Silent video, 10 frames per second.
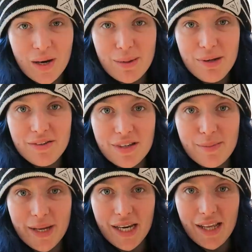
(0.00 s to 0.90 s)
When I moved at the
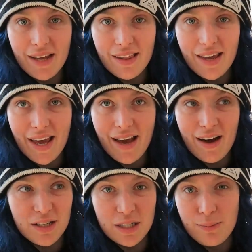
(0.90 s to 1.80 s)
beginning of the year,
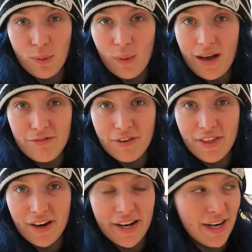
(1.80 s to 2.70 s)
I just bought
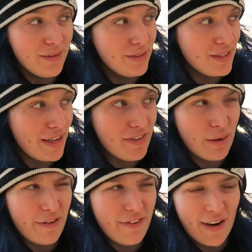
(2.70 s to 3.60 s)
everything I owned. Even
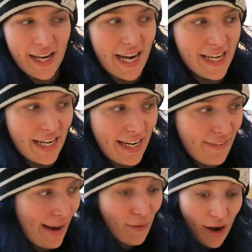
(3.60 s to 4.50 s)
though I felt like I had a
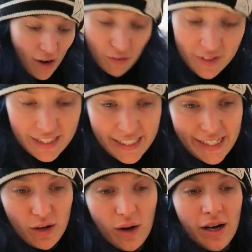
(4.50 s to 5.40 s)
clear out, I obviously
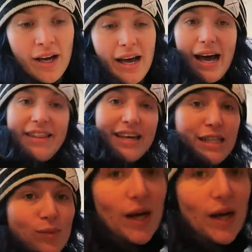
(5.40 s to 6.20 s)
did not. And these